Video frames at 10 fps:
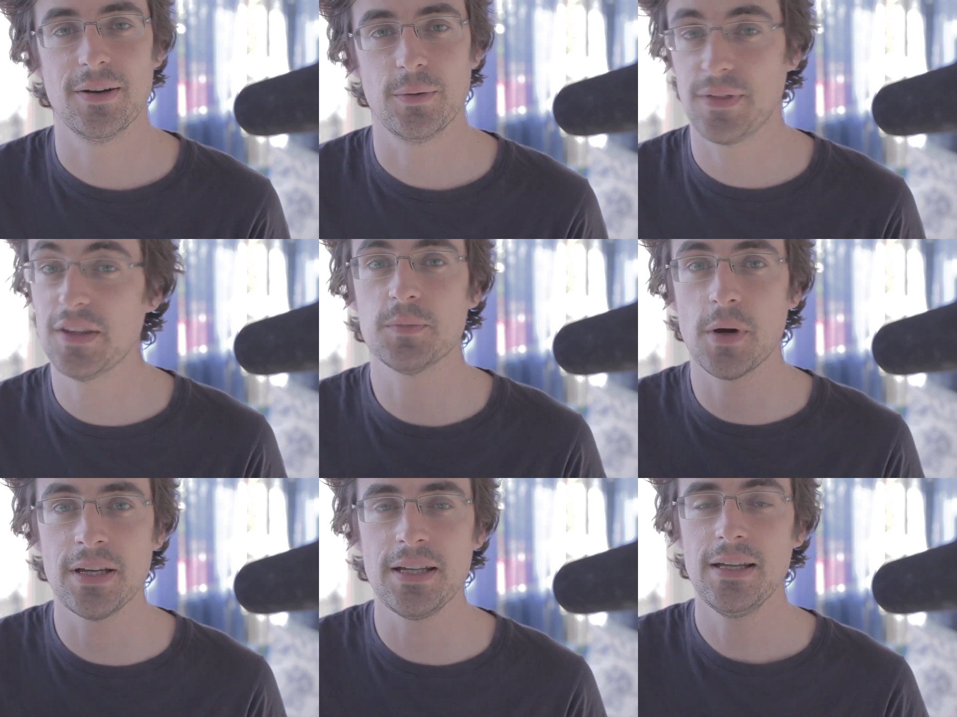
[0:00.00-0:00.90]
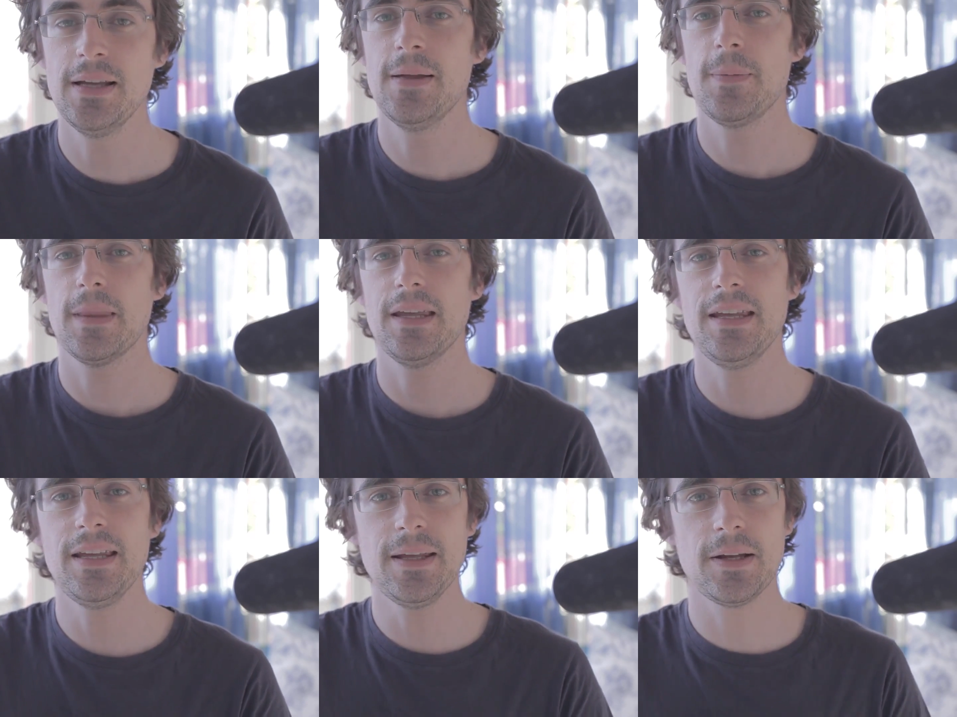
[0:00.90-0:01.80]
With this money,
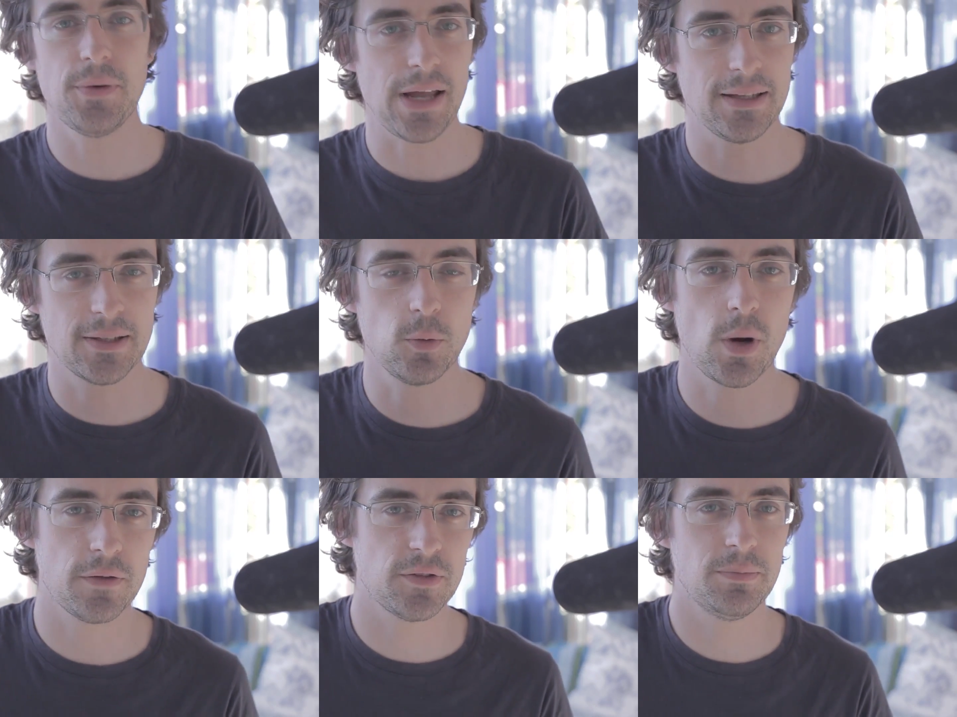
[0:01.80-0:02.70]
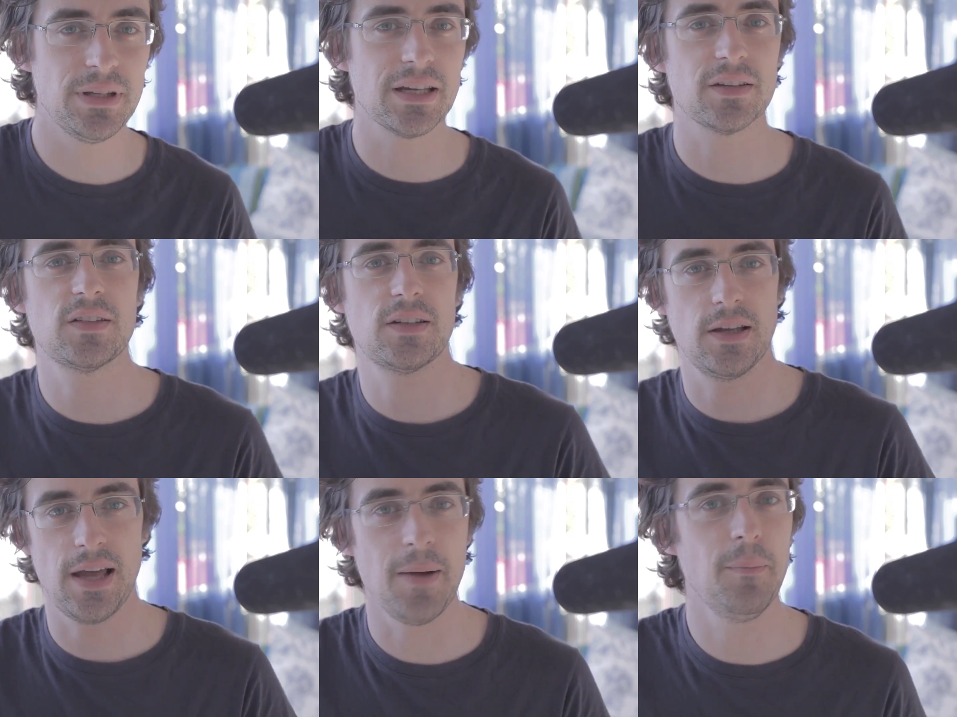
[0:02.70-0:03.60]
he created one of the biggest
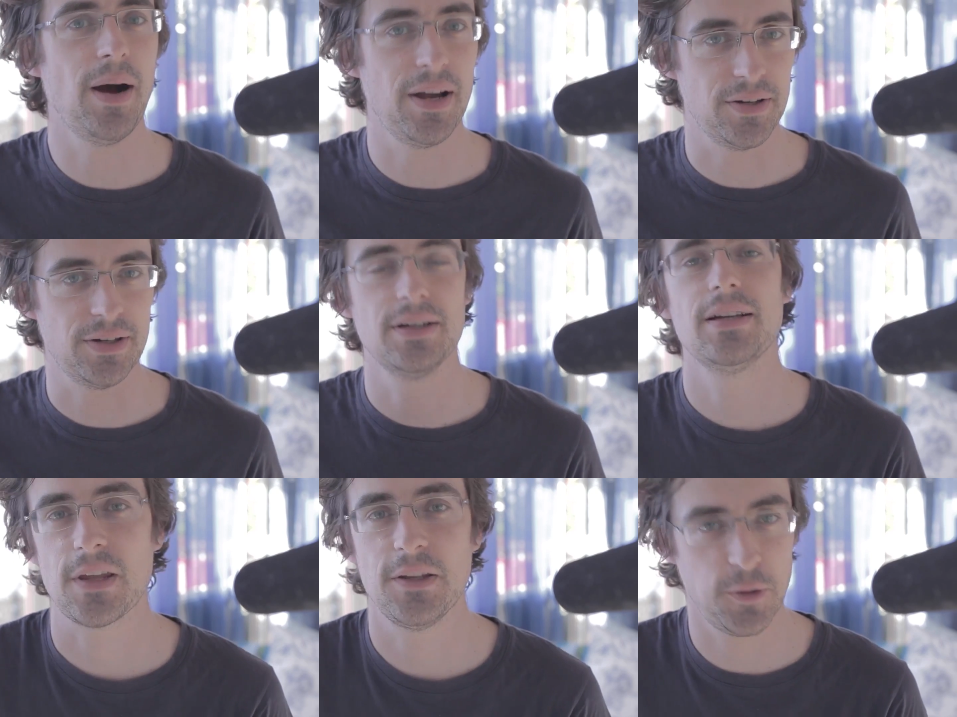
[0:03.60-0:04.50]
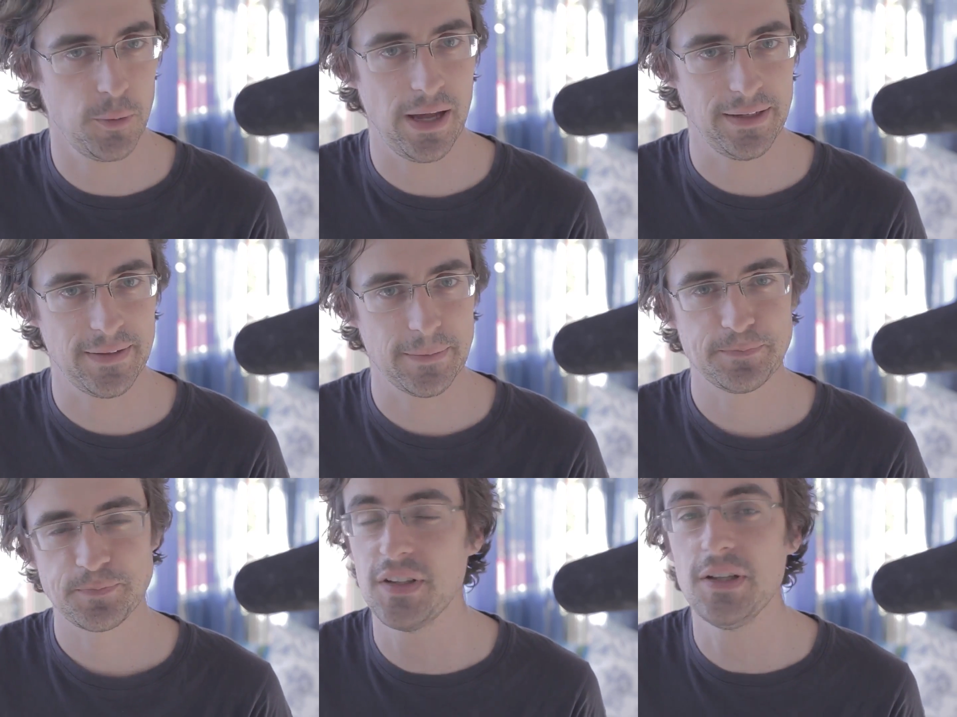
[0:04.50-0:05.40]
empire in humanity.
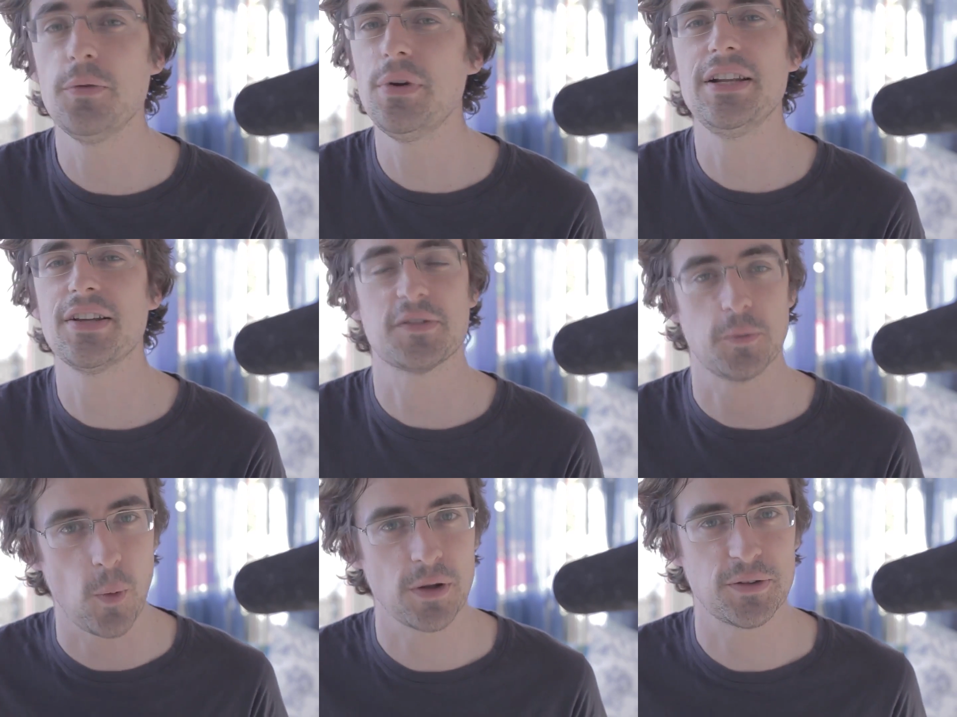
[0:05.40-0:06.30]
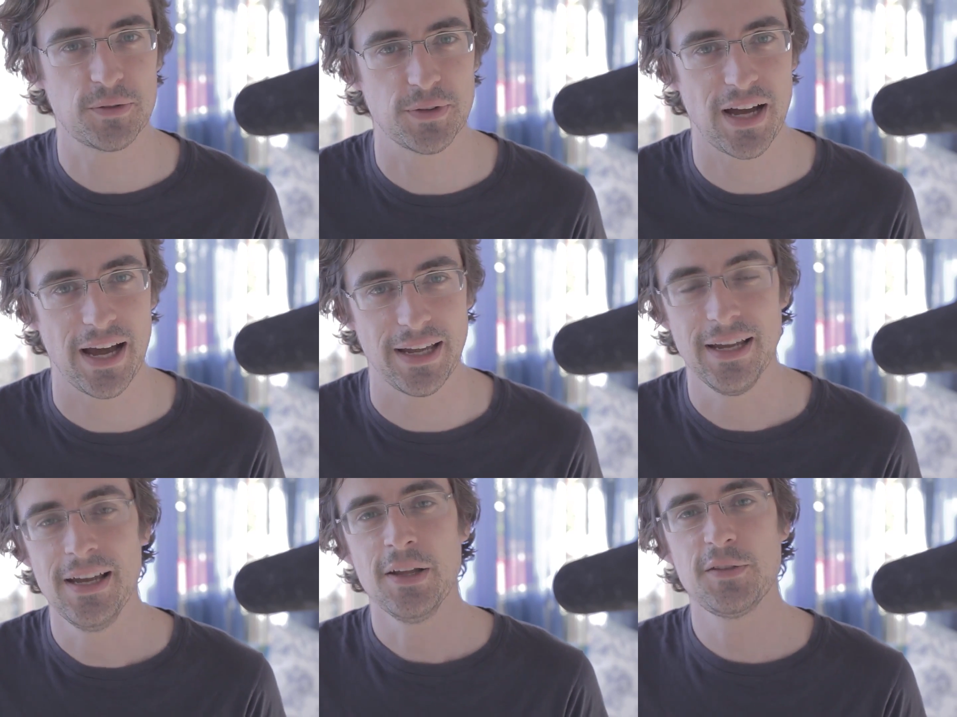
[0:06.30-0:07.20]
He really doesn't want to die,
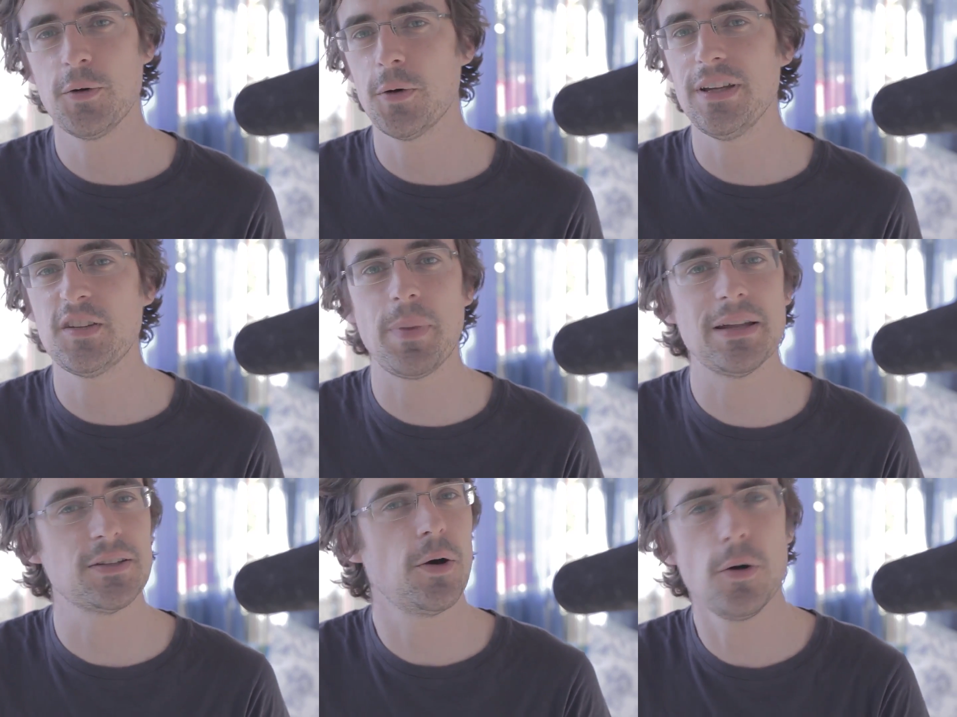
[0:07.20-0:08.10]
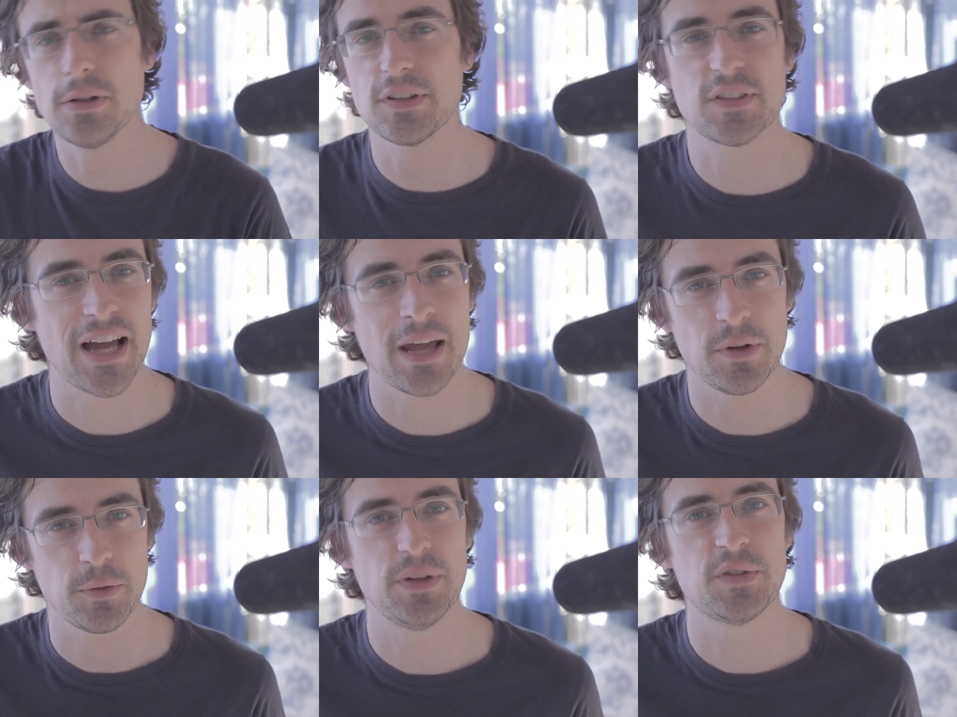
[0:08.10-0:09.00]
so he spent all his time
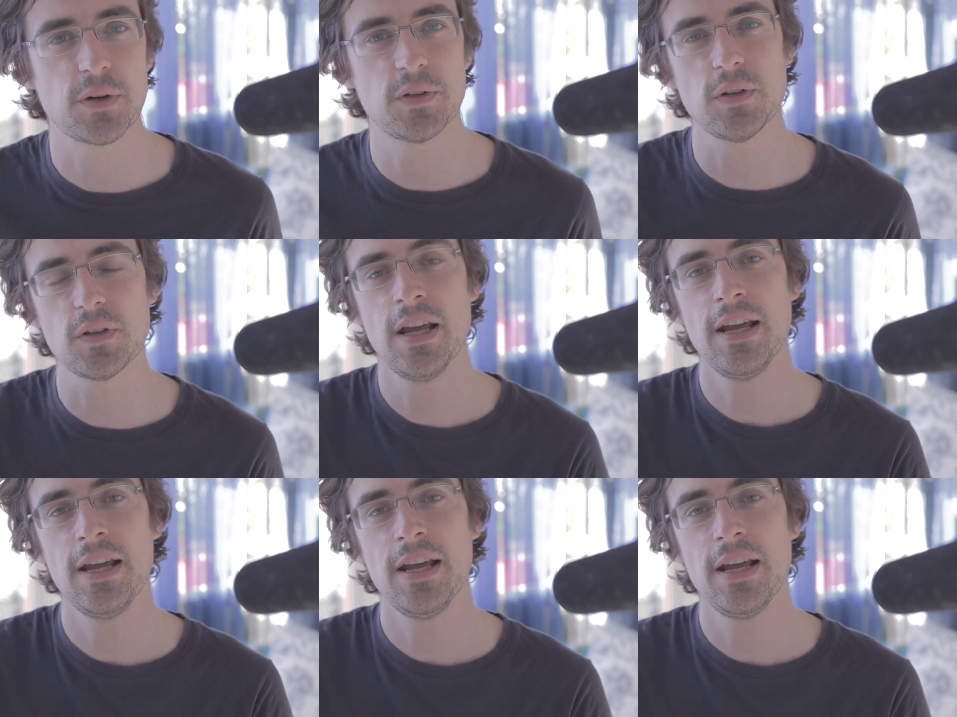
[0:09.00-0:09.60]
and resources